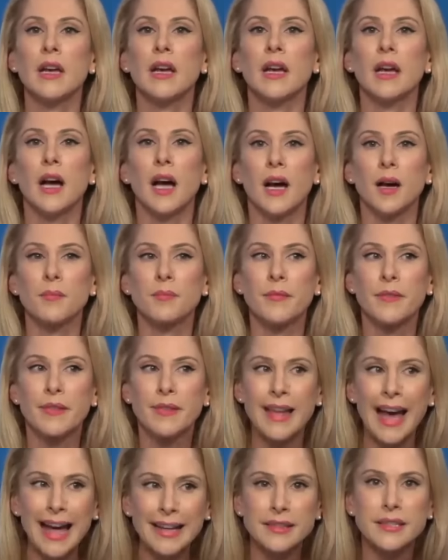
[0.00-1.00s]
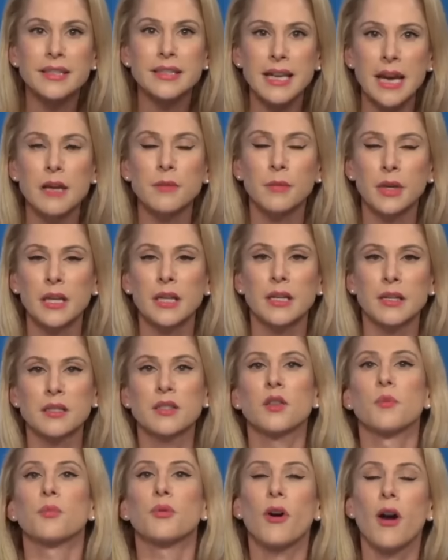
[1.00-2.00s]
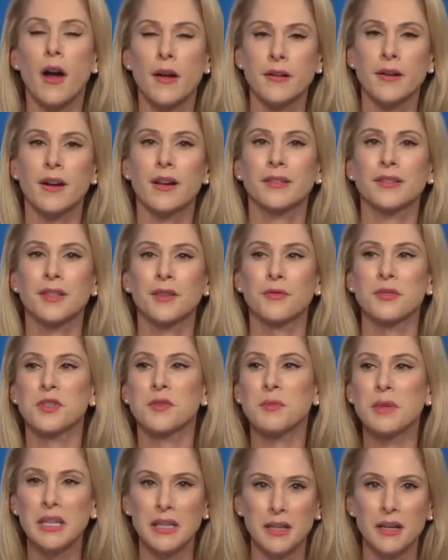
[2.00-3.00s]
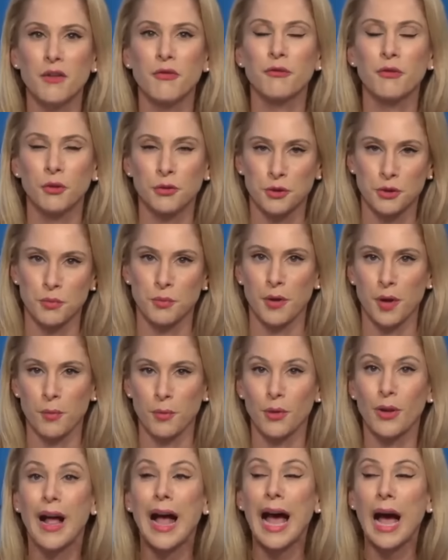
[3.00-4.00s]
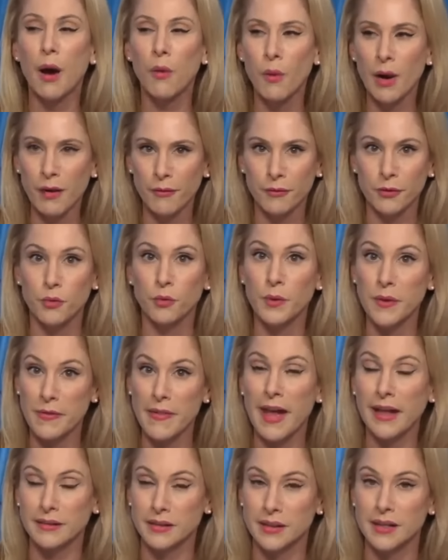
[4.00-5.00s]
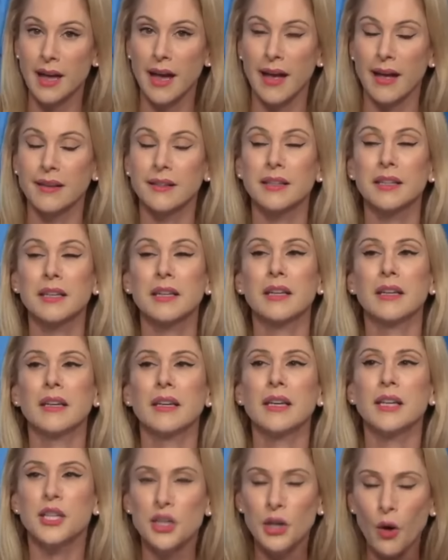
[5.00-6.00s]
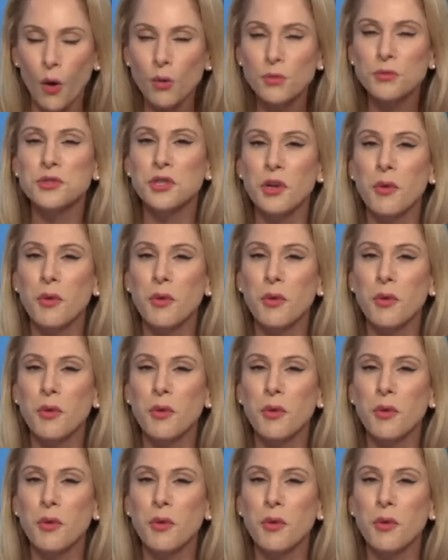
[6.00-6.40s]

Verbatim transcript: uh, that statement is the product of his media filter bubble. However, with that said, he also